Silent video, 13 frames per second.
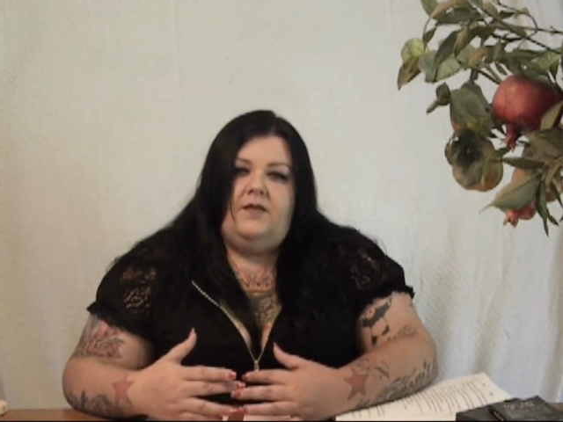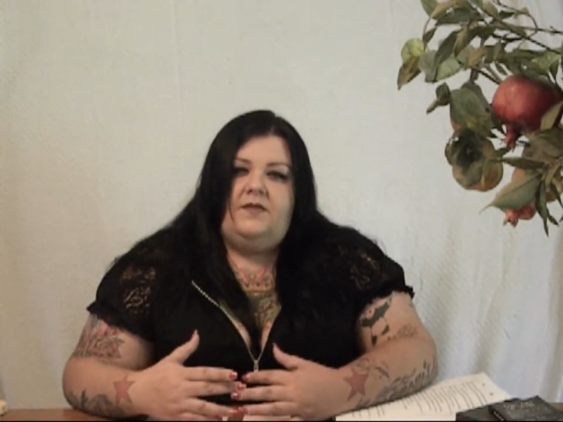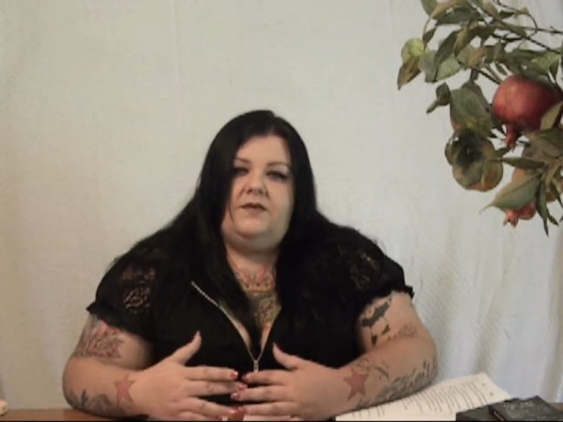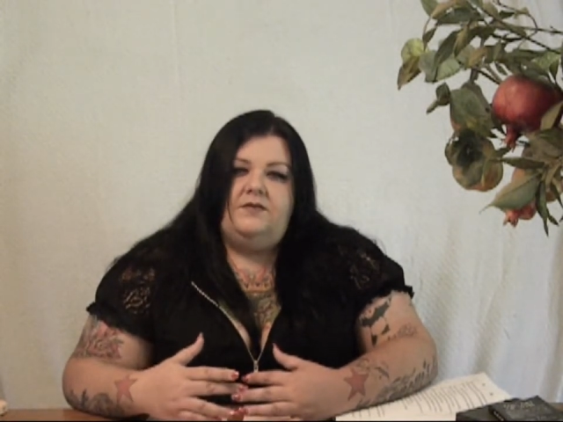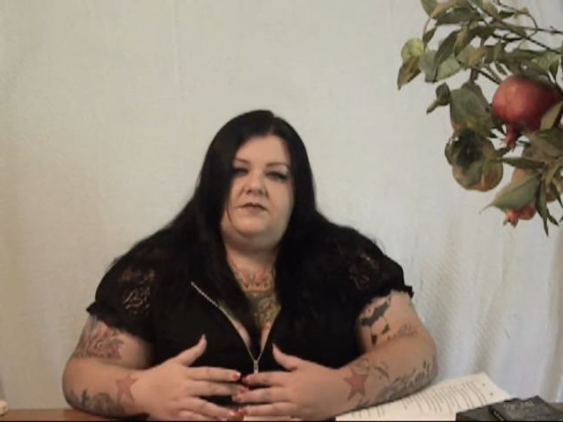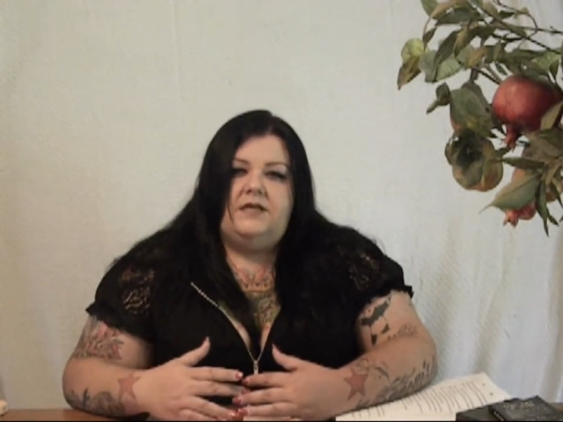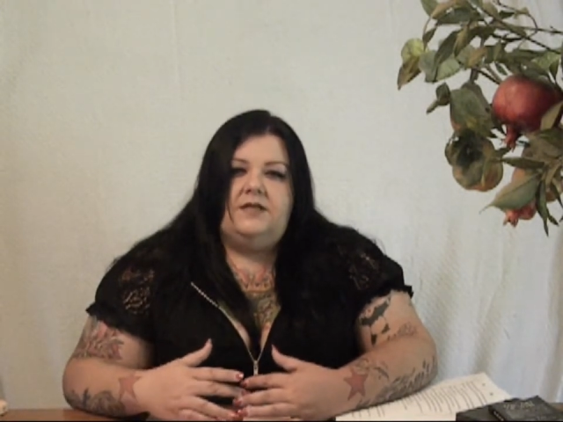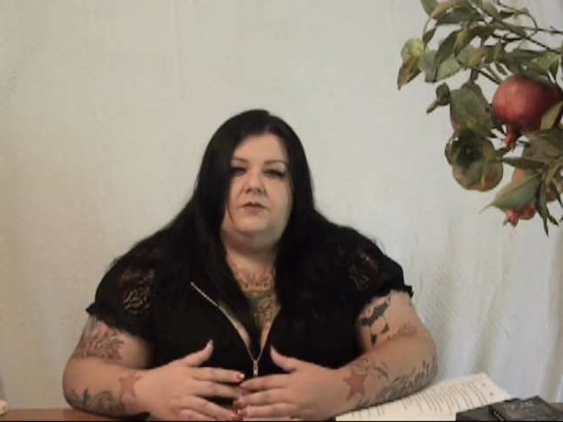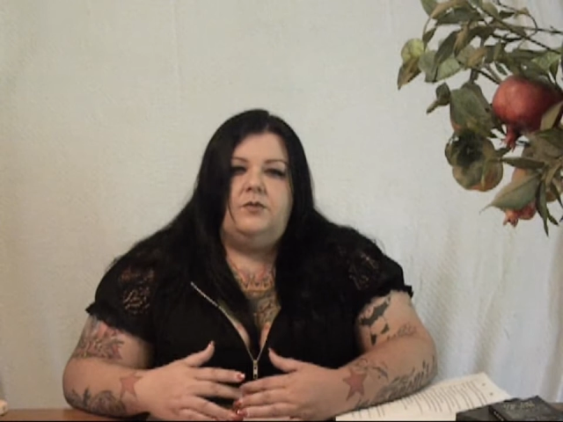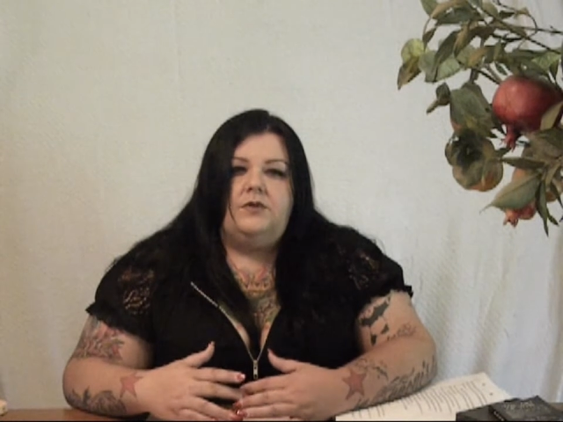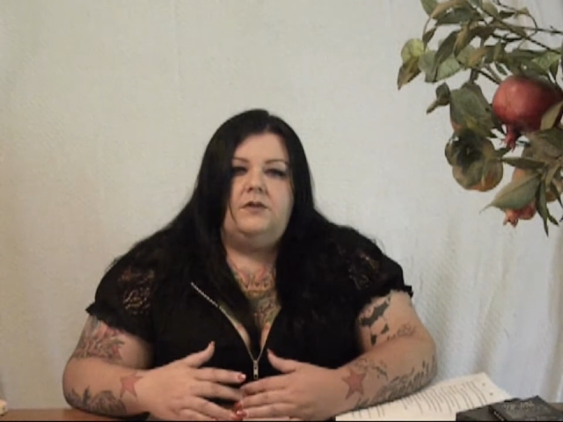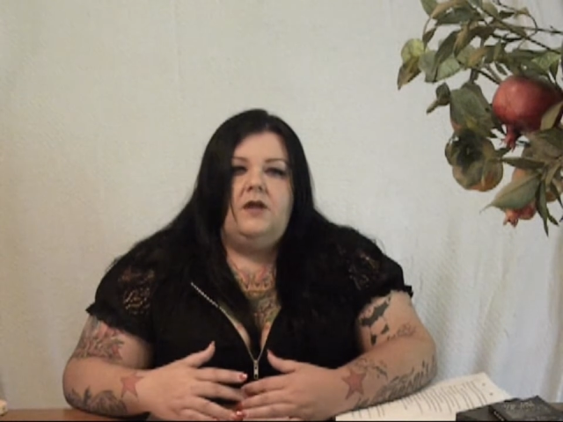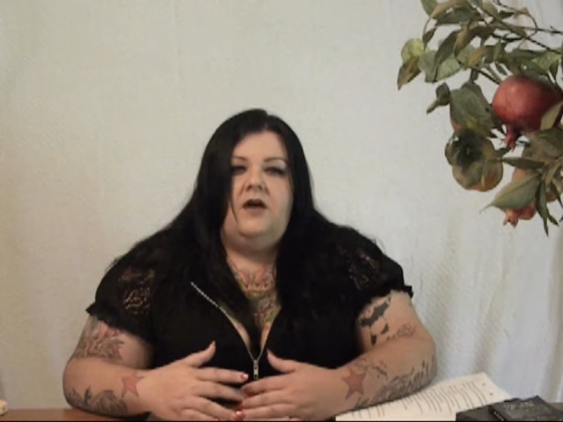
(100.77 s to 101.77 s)
I think you say the
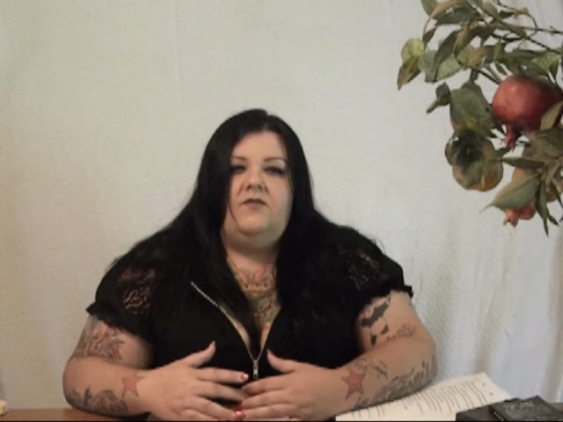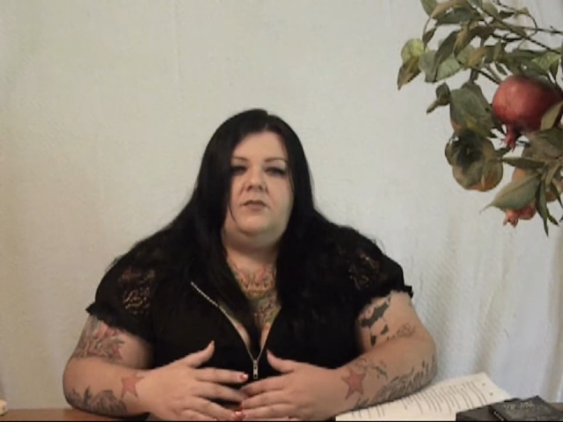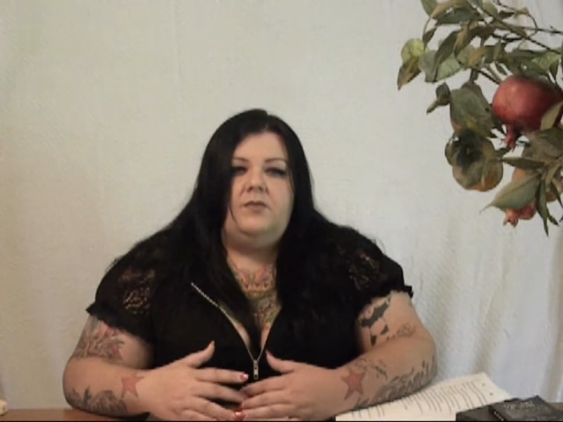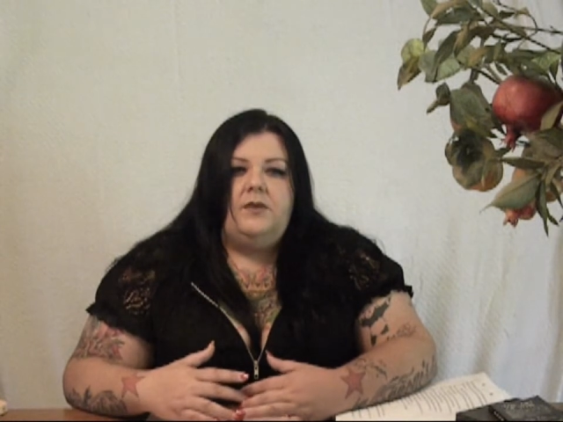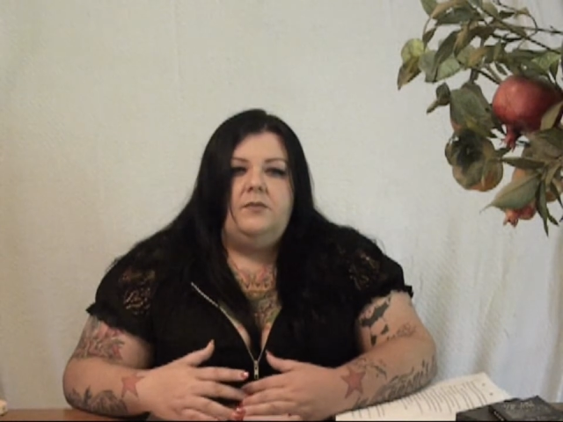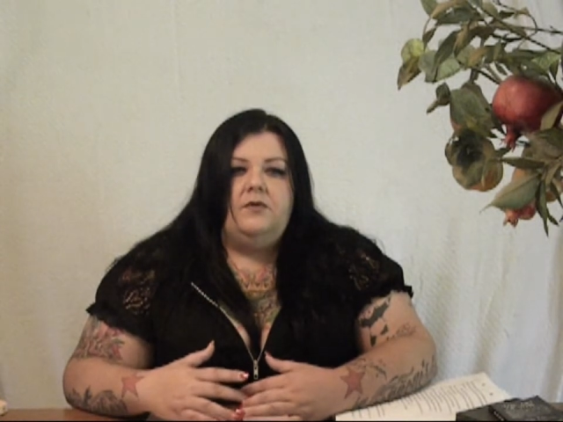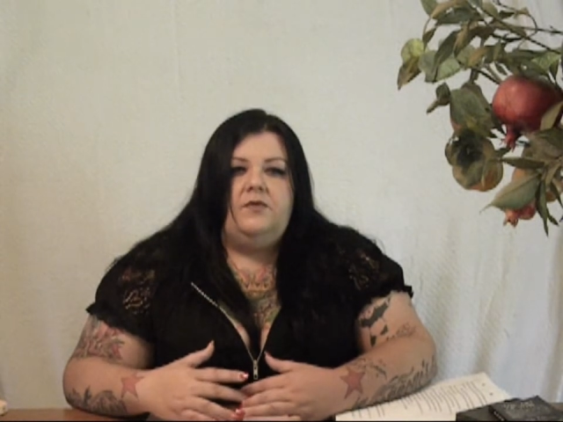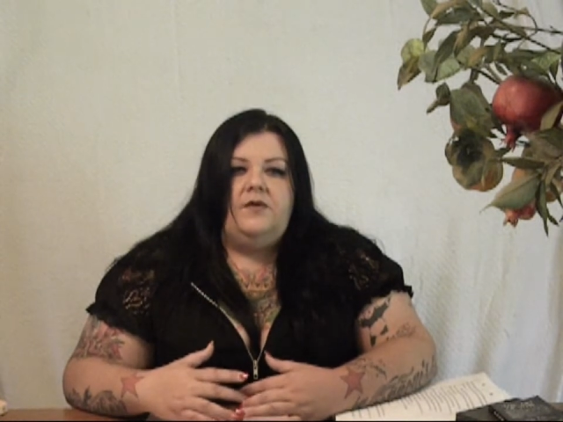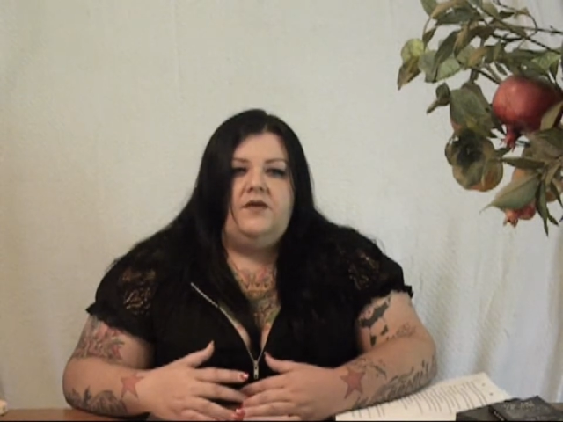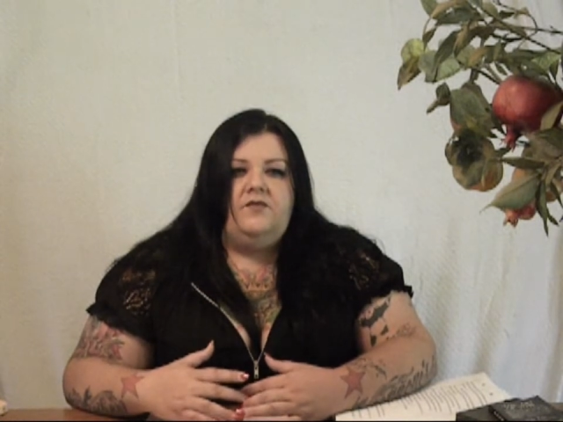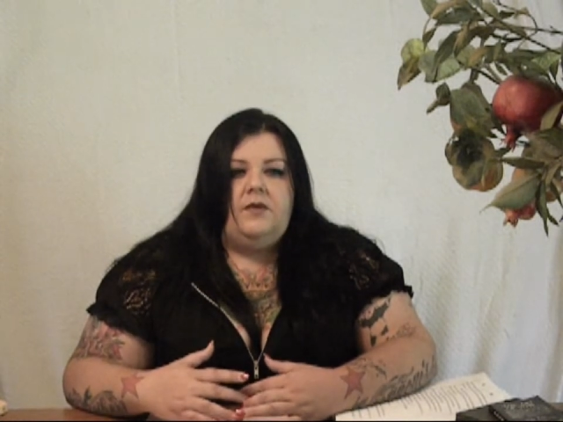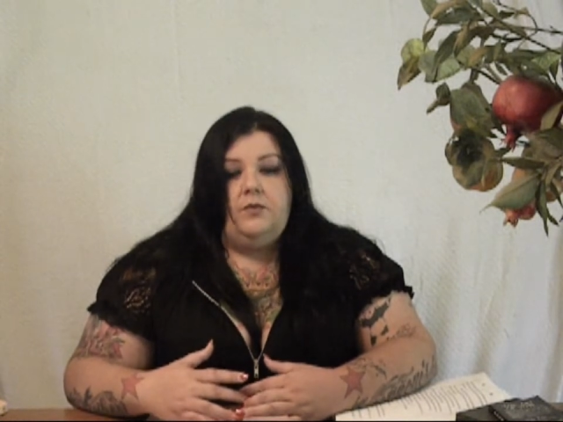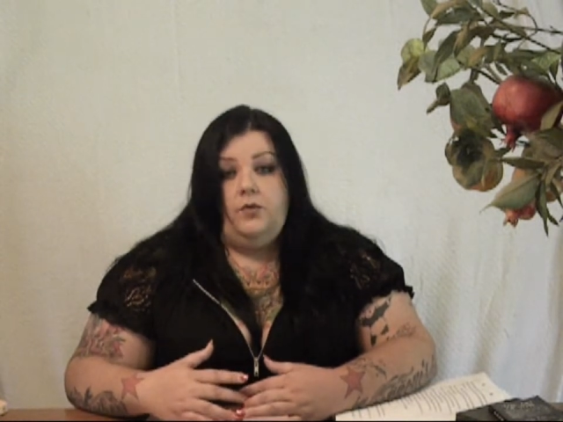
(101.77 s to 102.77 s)
word love and people
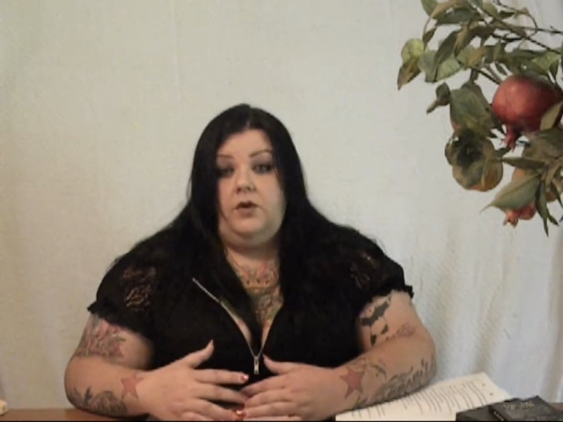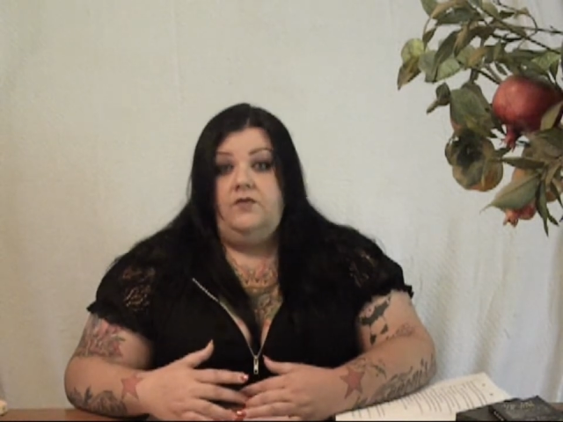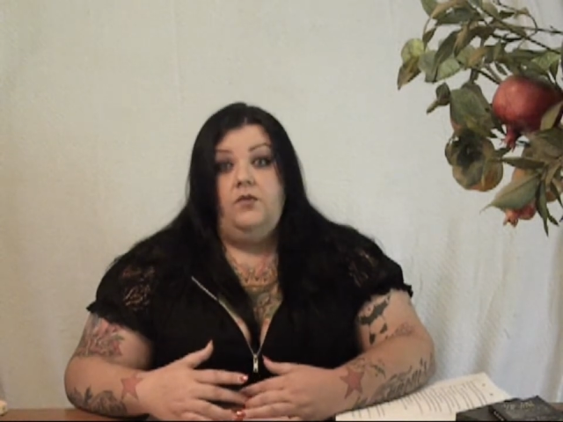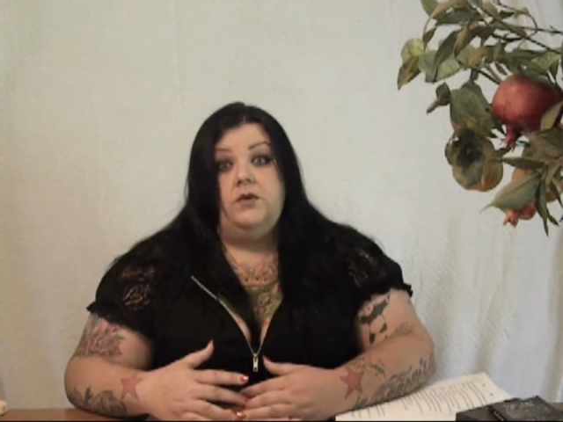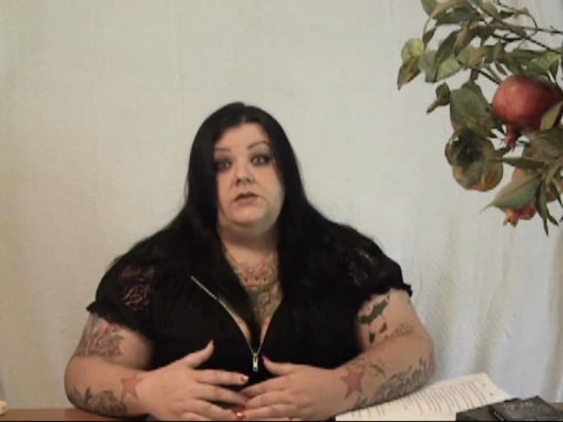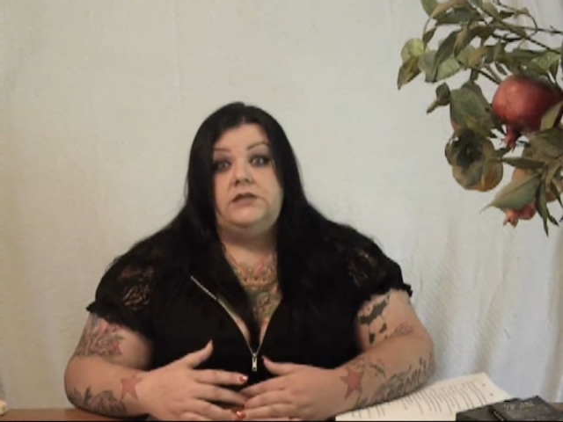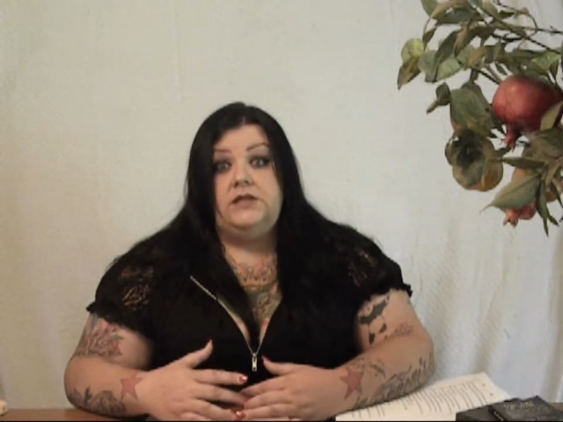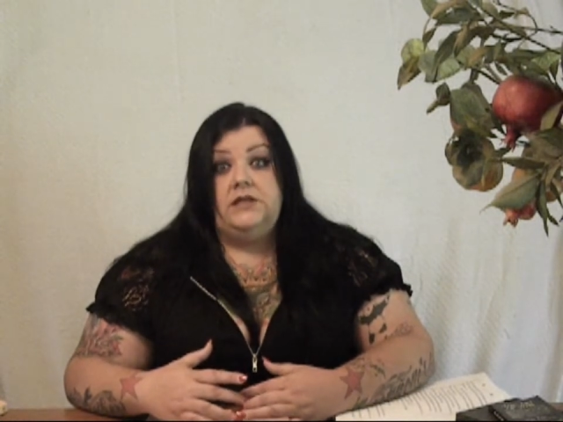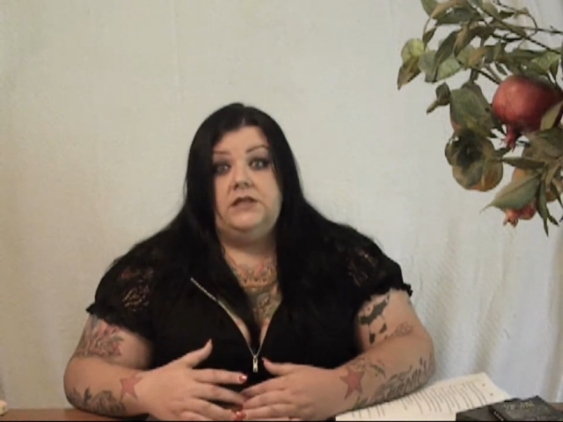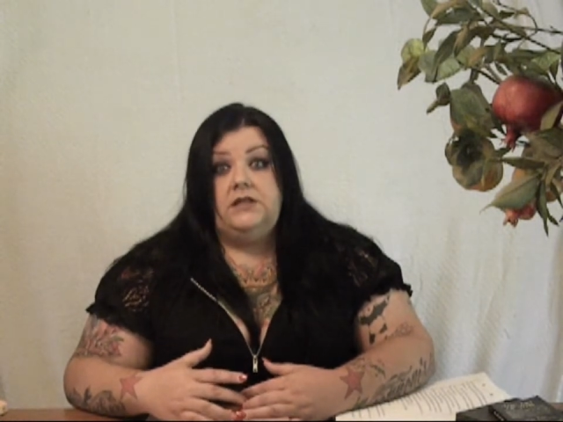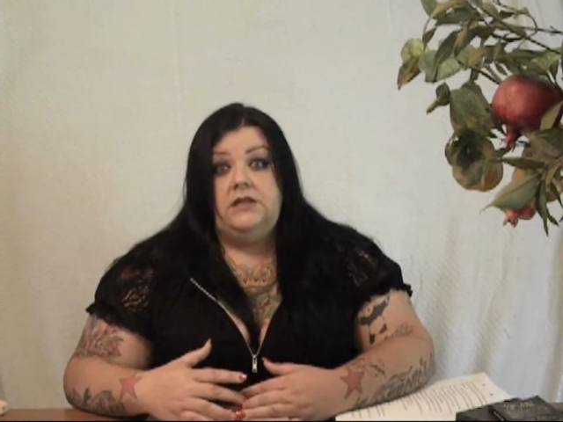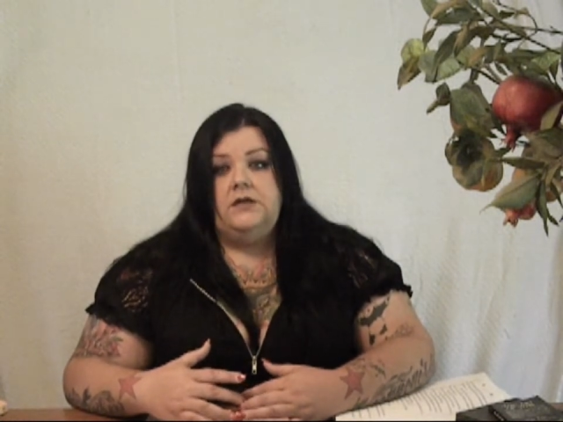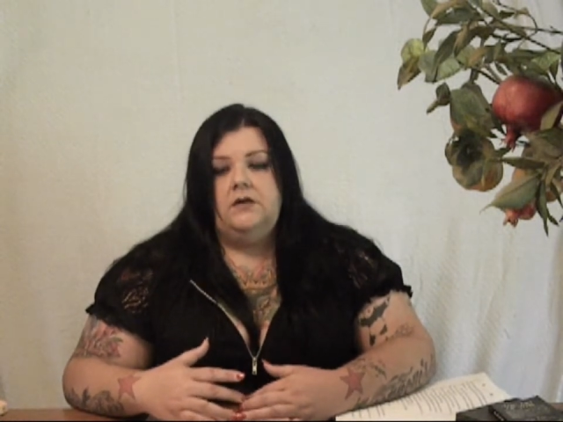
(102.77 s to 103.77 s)
think February
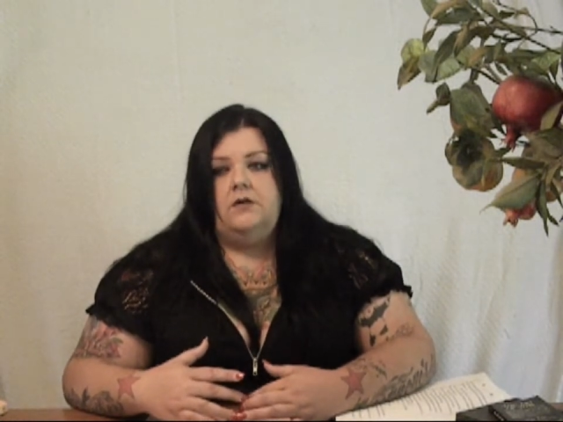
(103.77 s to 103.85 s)
14th,